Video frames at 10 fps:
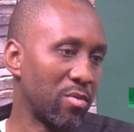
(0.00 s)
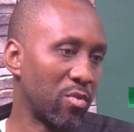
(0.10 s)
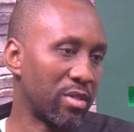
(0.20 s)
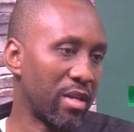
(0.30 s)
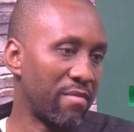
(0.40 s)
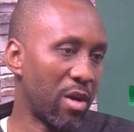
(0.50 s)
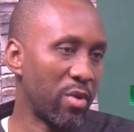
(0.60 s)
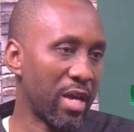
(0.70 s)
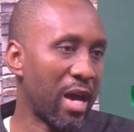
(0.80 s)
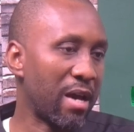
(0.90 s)
whatever
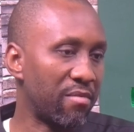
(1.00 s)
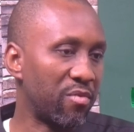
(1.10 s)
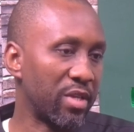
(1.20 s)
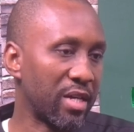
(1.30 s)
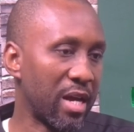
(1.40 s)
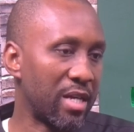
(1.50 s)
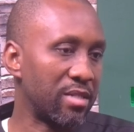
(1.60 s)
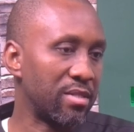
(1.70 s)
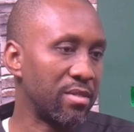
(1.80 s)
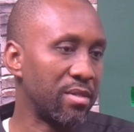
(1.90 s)
we have, we
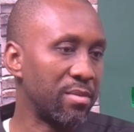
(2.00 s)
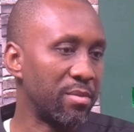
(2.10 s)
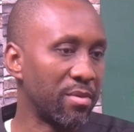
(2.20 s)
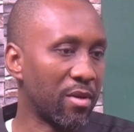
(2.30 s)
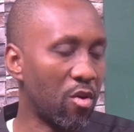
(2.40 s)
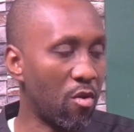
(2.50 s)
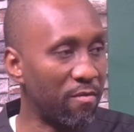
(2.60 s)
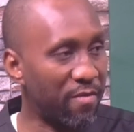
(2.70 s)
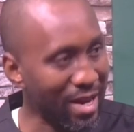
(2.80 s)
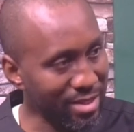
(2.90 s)
can
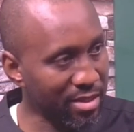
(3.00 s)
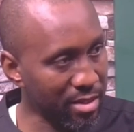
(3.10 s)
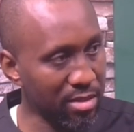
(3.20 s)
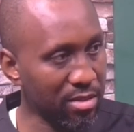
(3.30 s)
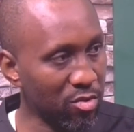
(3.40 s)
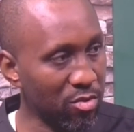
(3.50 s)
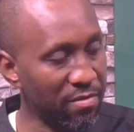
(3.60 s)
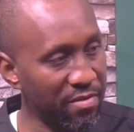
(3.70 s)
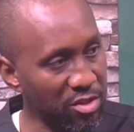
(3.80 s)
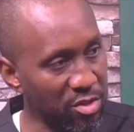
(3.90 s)
convert it to the
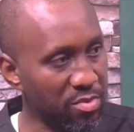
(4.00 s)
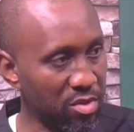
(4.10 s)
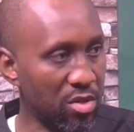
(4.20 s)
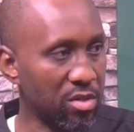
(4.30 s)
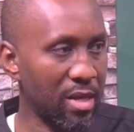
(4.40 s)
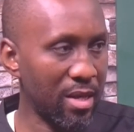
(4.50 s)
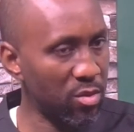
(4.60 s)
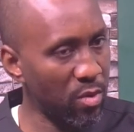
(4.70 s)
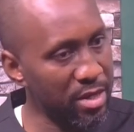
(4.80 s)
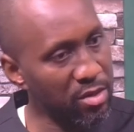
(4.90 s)
finished product and
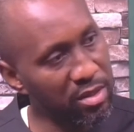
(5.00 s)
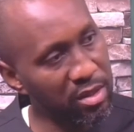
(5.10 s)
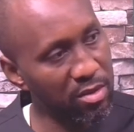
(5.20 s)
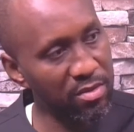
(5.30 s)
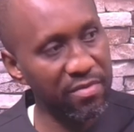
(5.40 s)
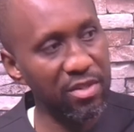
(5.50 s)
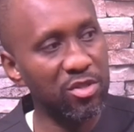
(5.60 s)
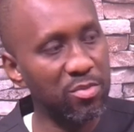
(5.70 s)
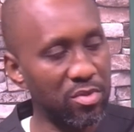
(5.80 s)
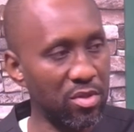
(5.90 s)
why not sell the
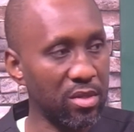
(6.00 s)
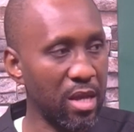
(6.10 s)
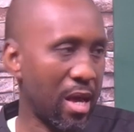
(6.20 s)
finished product?